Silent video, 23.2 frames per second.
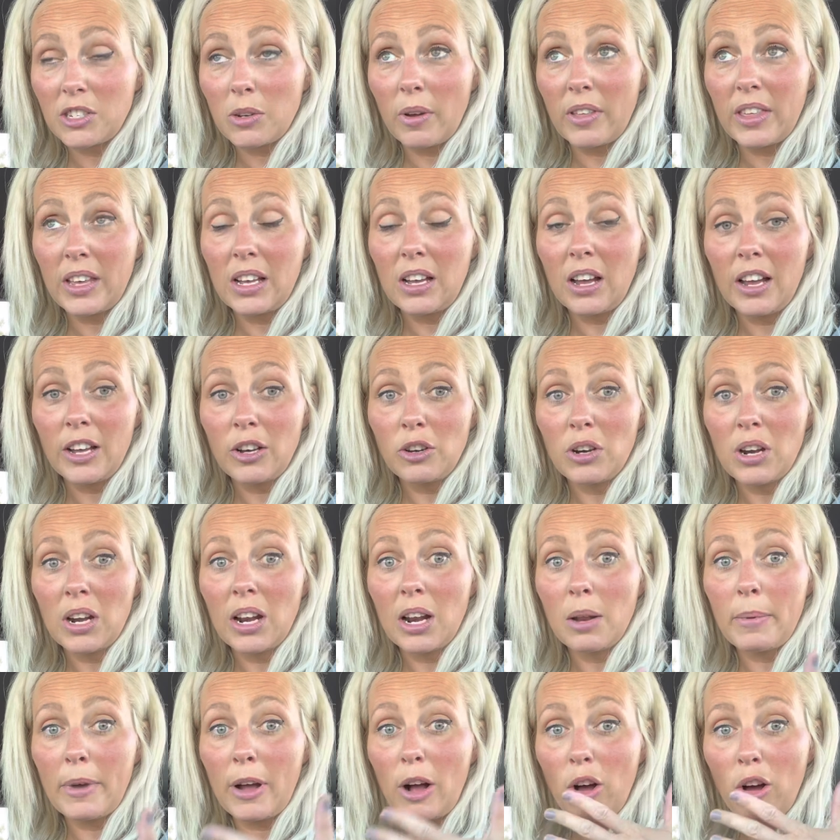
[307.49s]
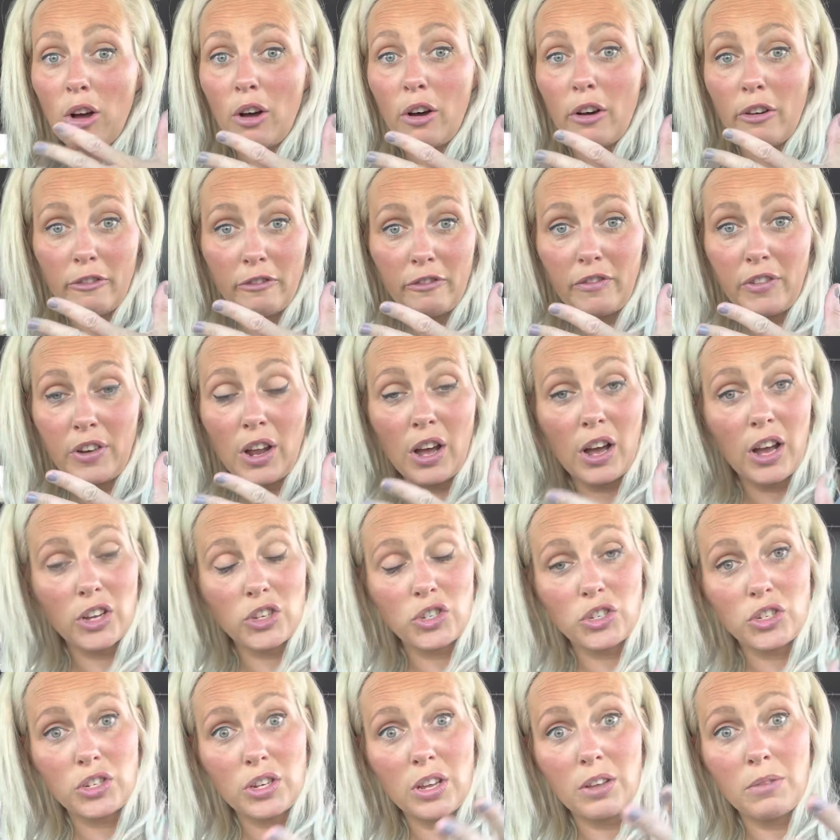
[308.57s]
So I think I got a little bit hot and
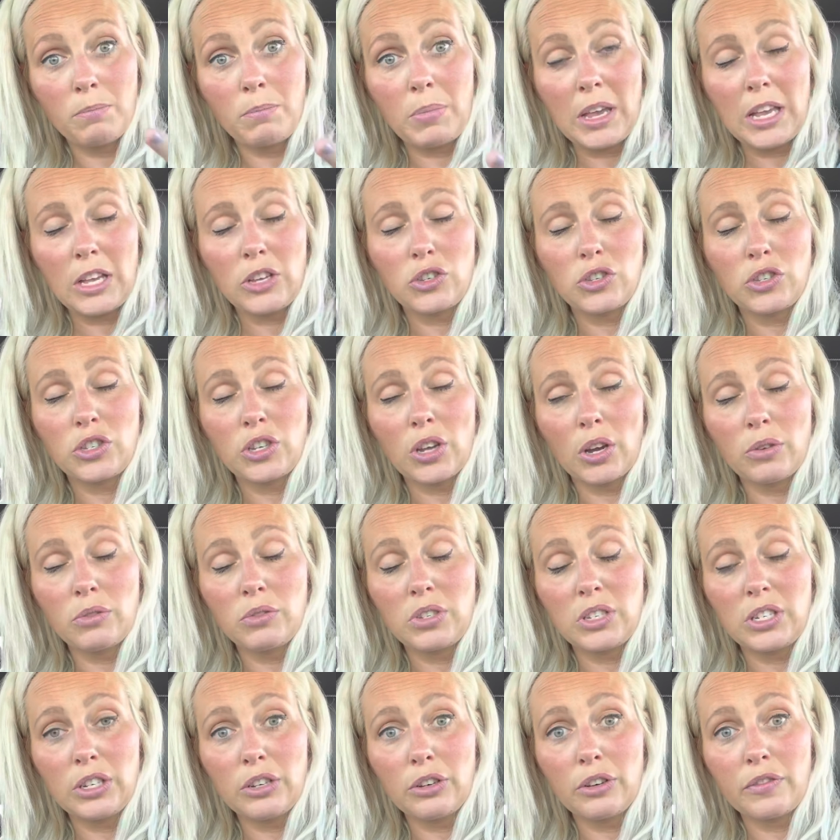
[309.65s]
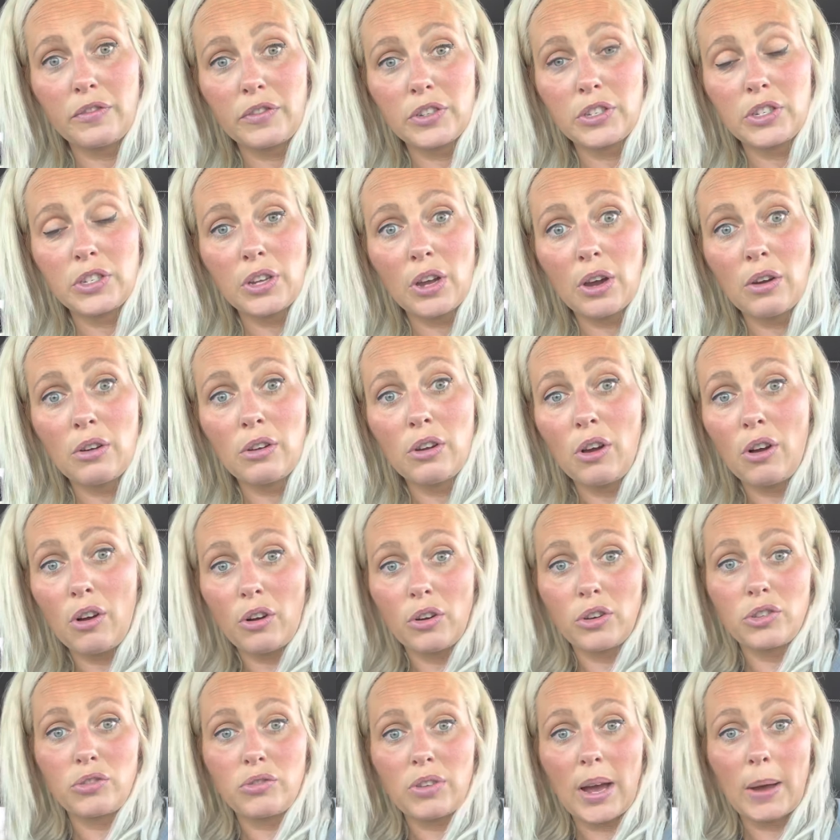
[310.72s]
flushed being so still for so
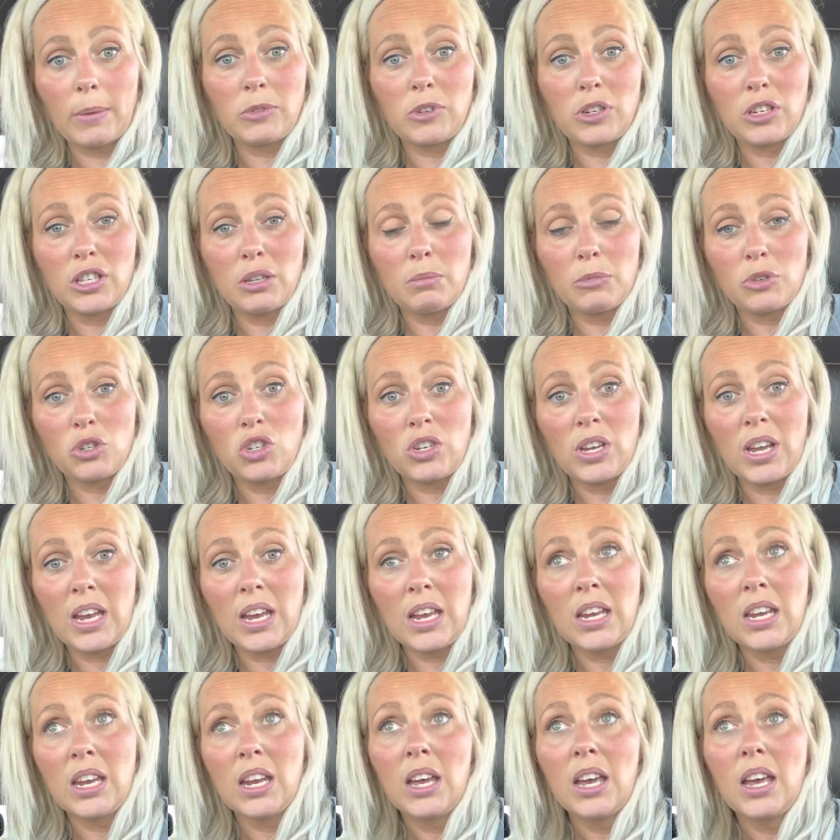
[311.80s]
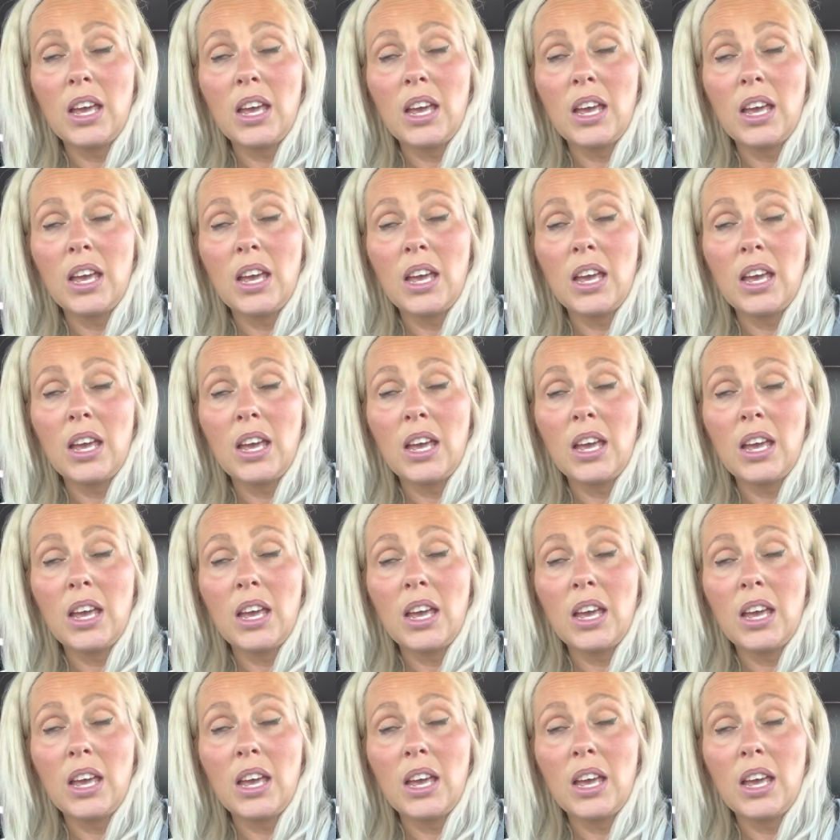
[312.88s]
long, trapped in the machine,